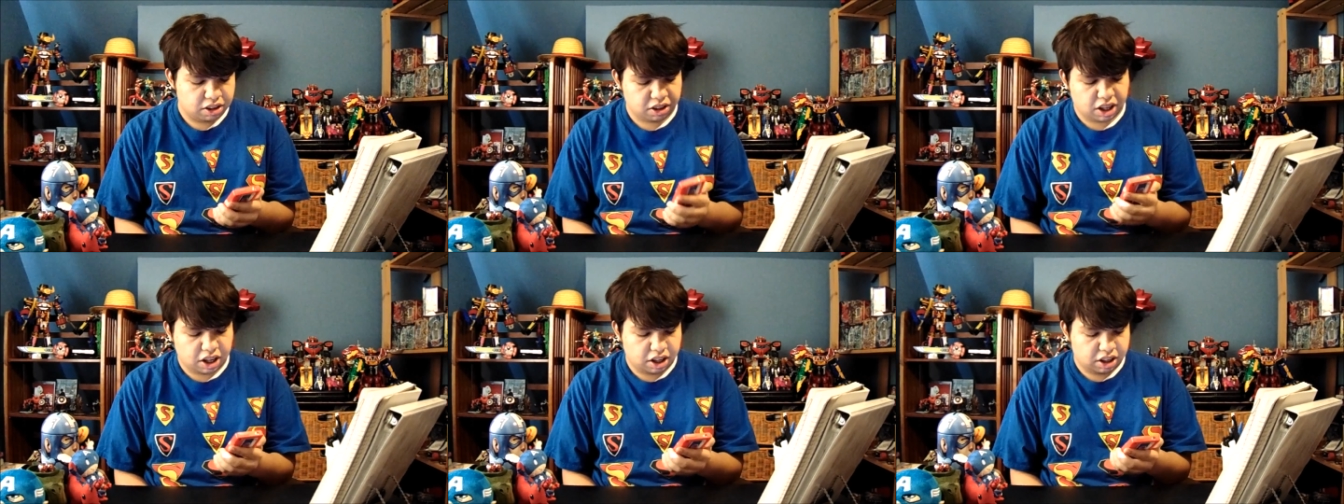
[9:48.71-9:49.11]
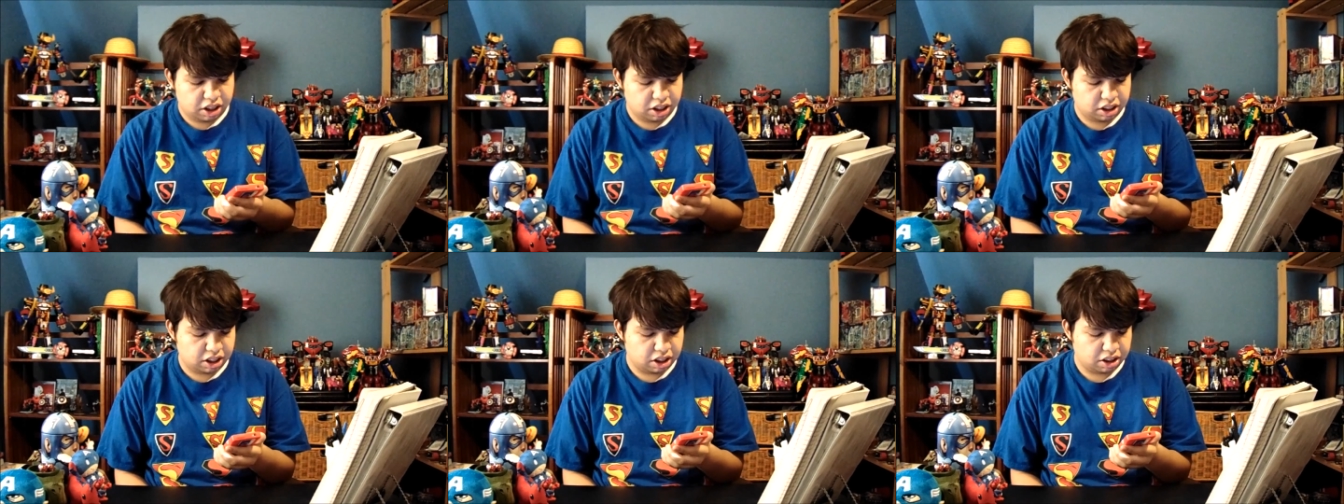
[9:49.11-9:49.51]
So yeah,
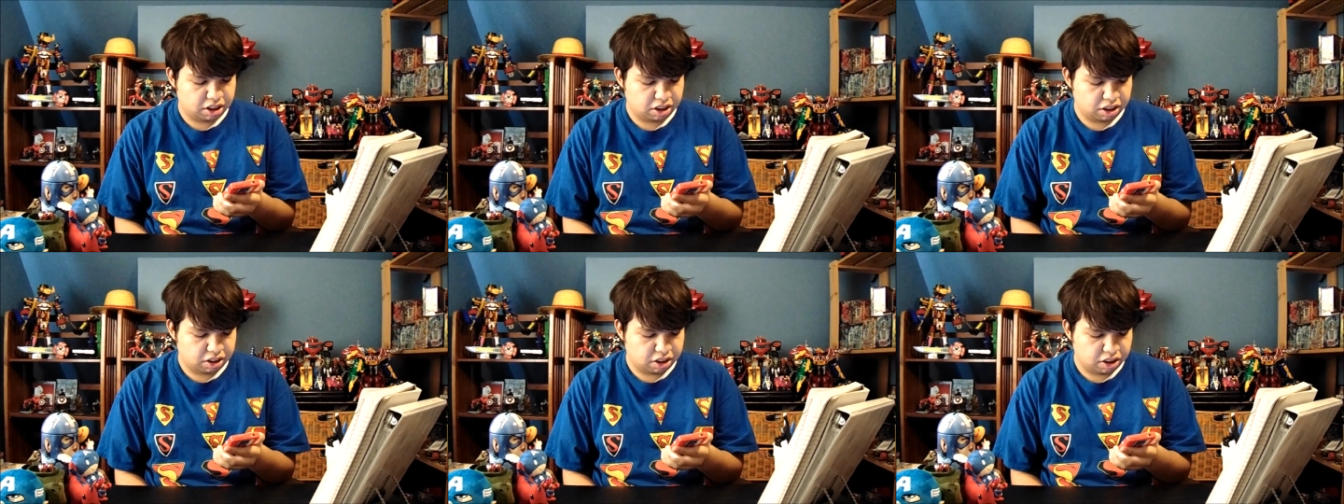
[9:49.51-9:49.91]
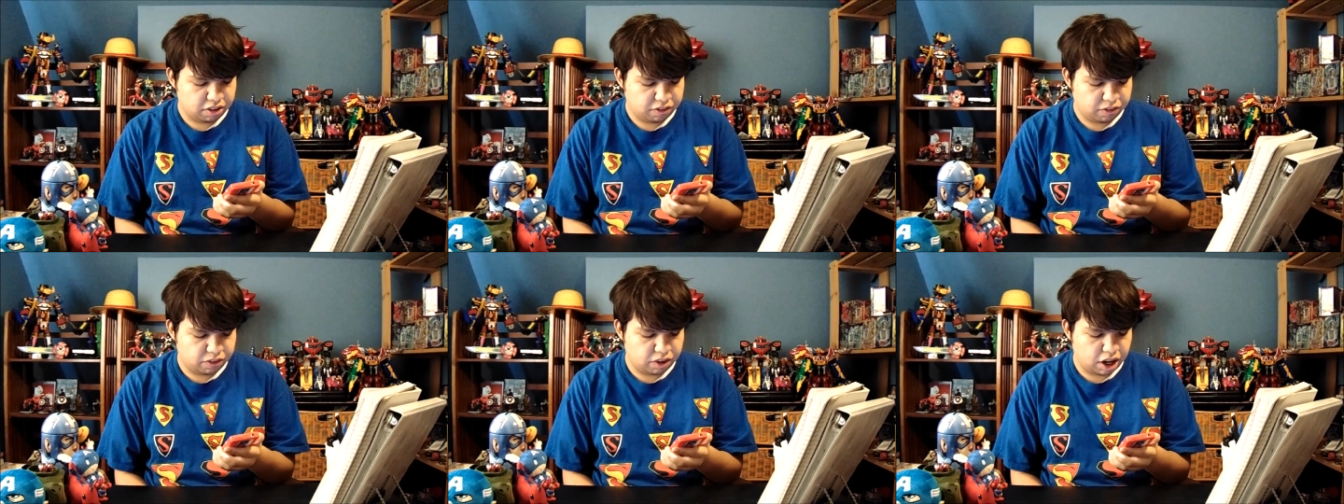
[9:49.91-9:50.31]
it says
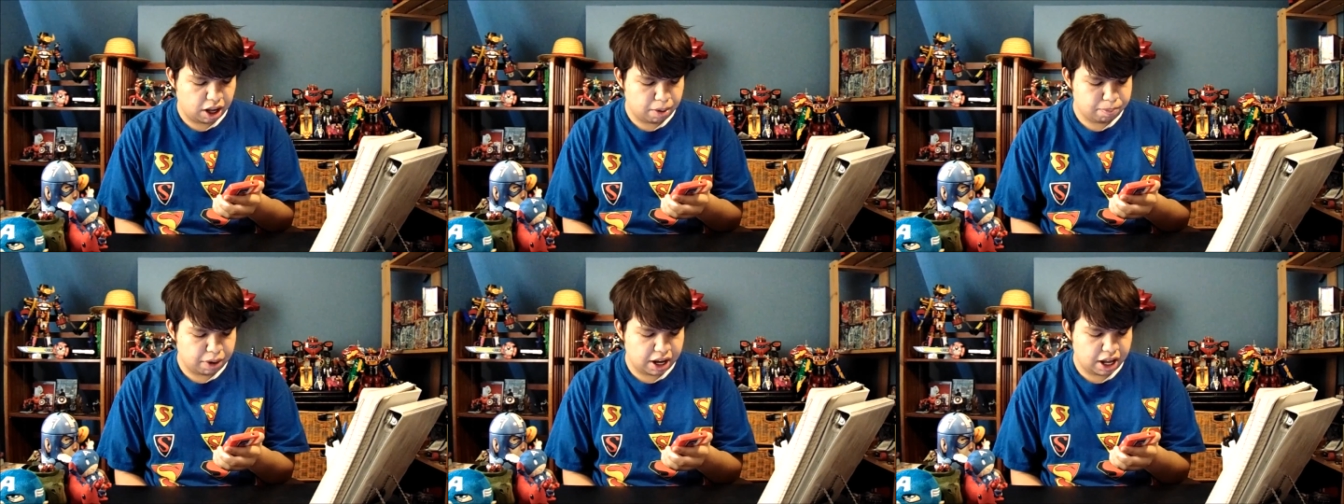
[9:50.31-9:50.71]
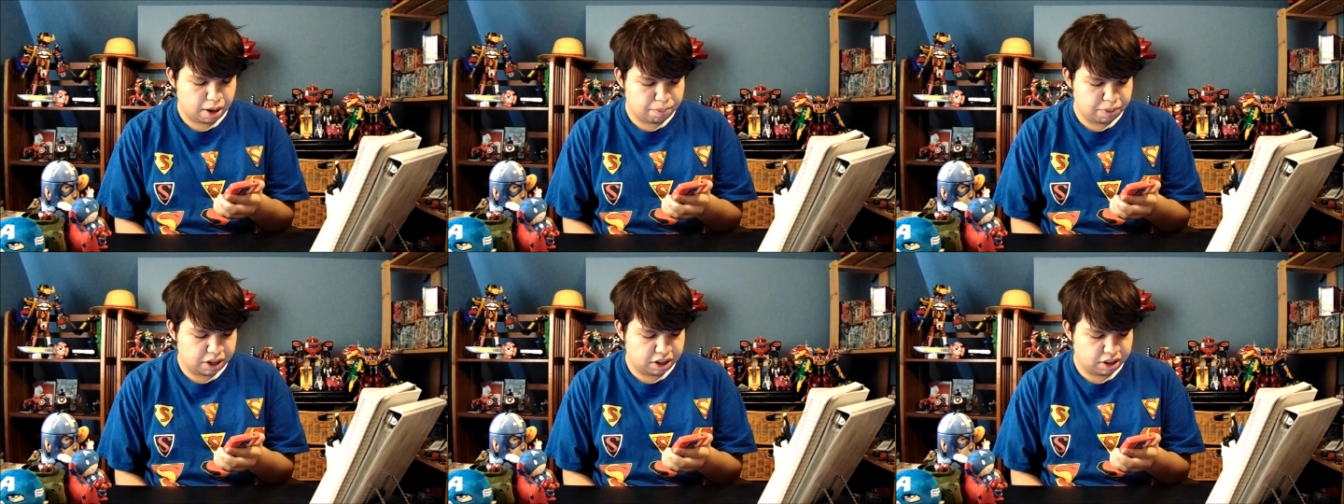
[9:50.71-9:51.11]
for, by
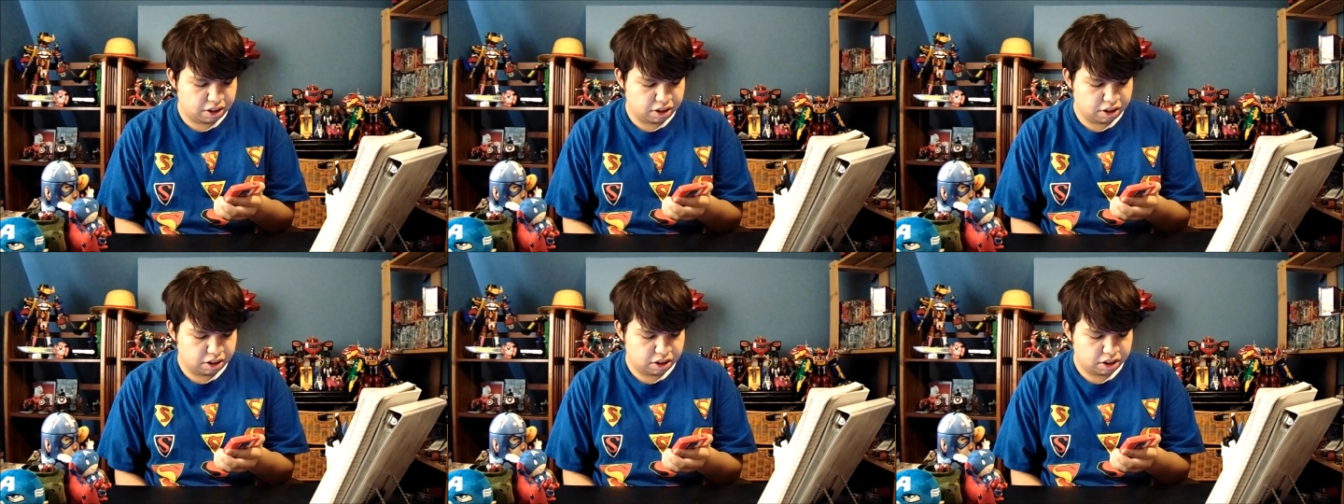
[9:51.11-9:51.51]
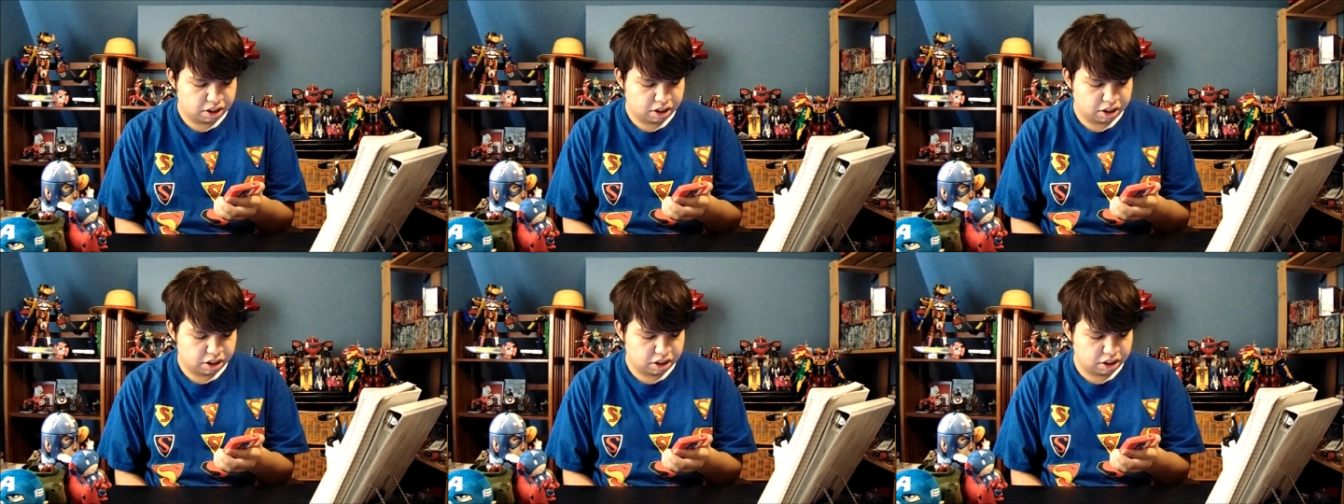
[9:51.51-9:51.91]
helping
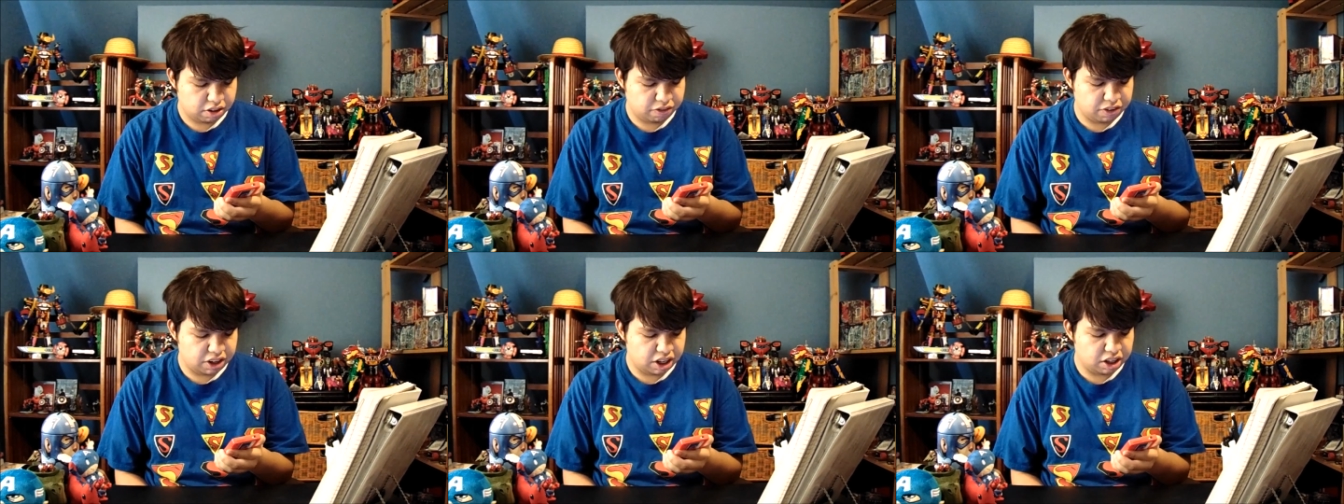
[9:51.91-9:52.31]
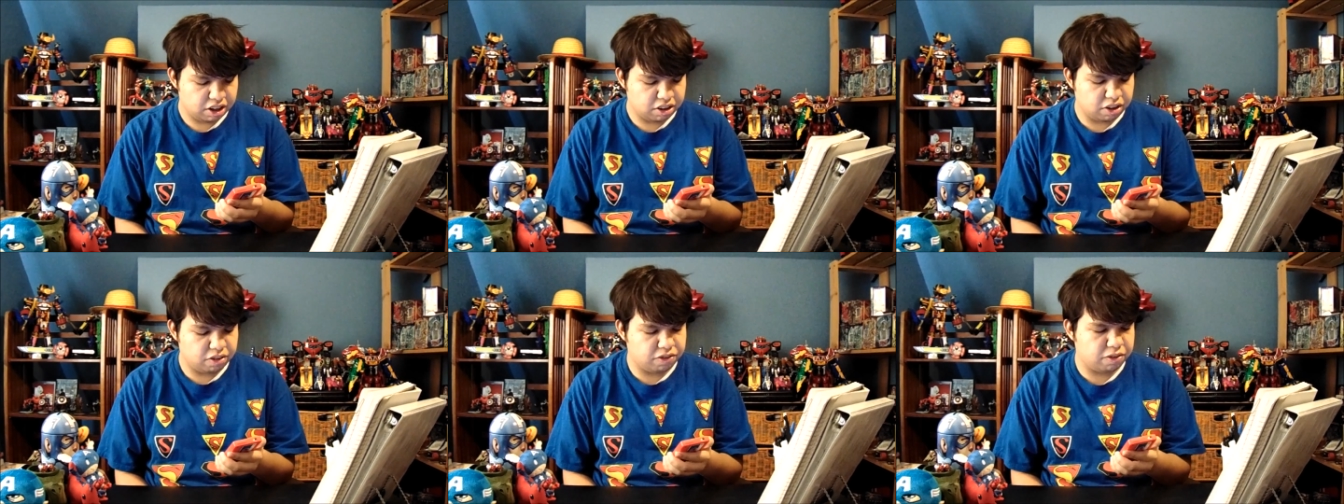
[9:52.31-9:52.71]
defeating
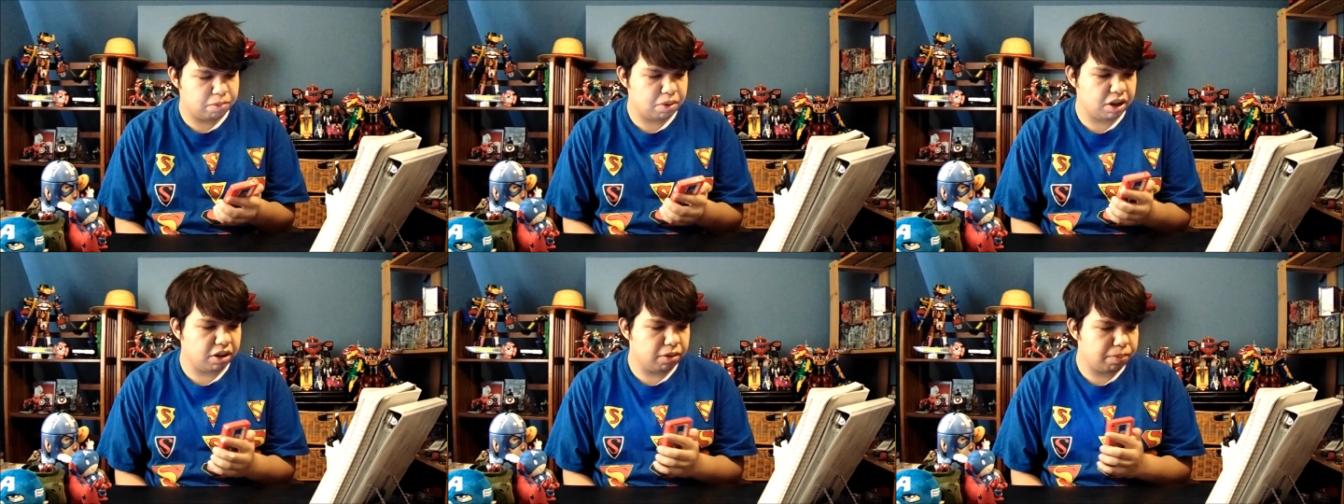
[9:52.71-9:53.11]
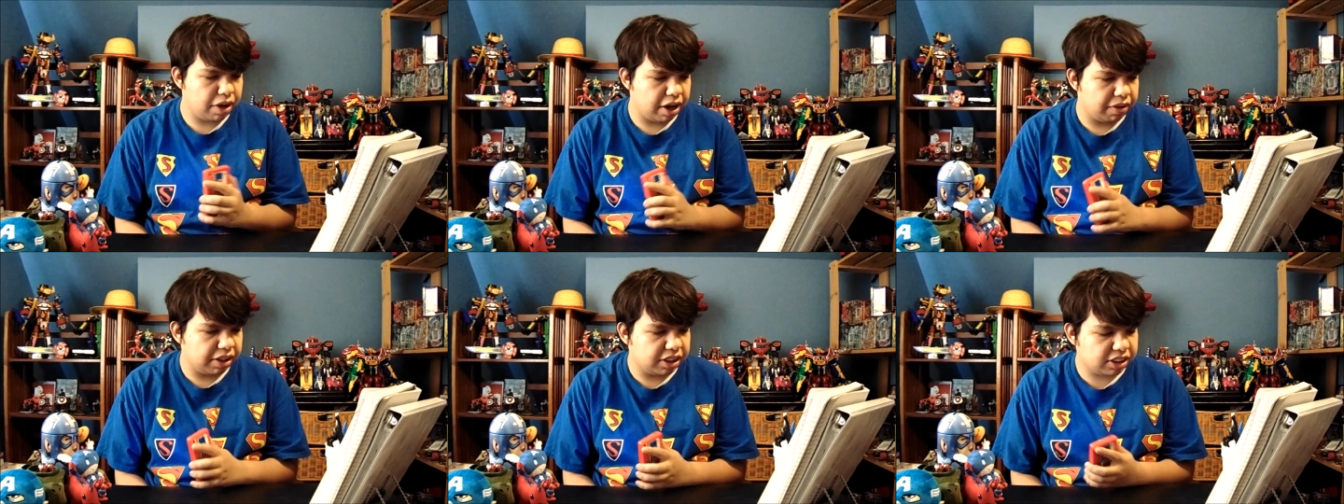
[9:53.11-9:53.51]
the Doflamingo
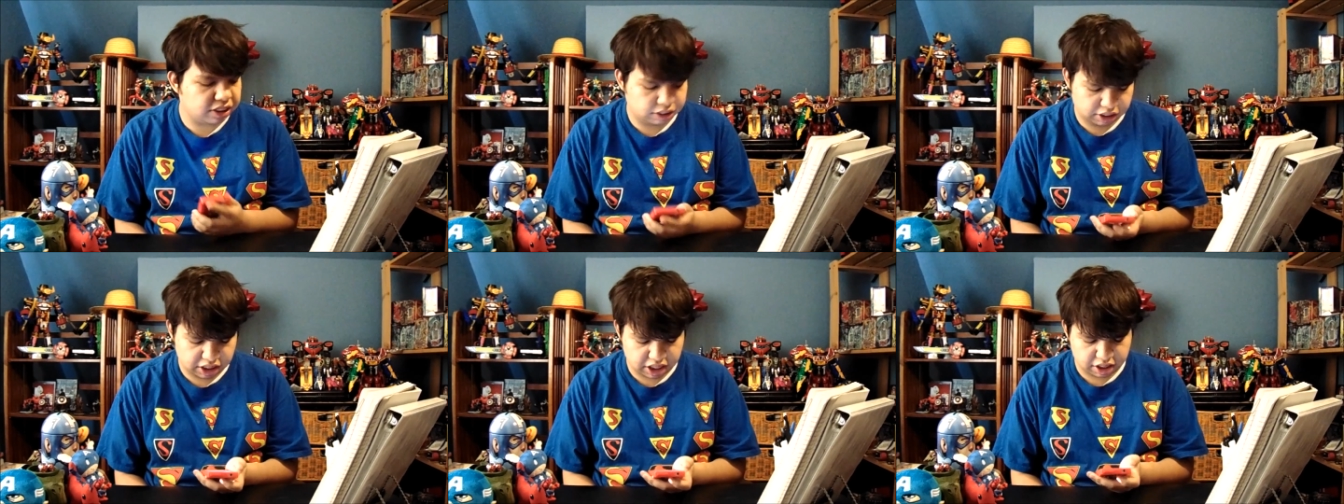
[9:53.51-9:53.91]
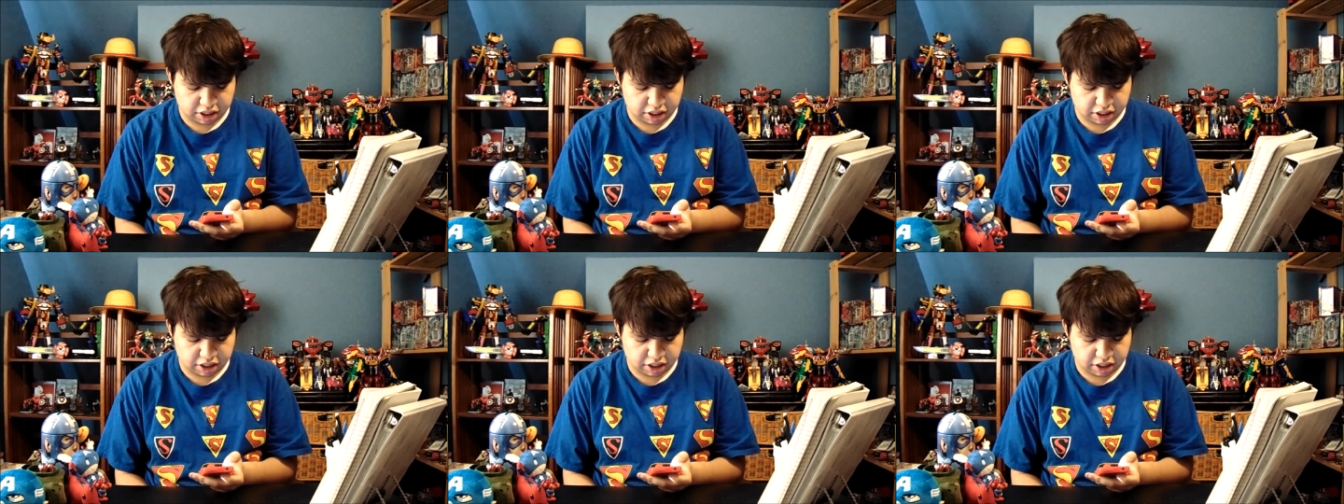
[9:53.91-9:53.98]
pirates.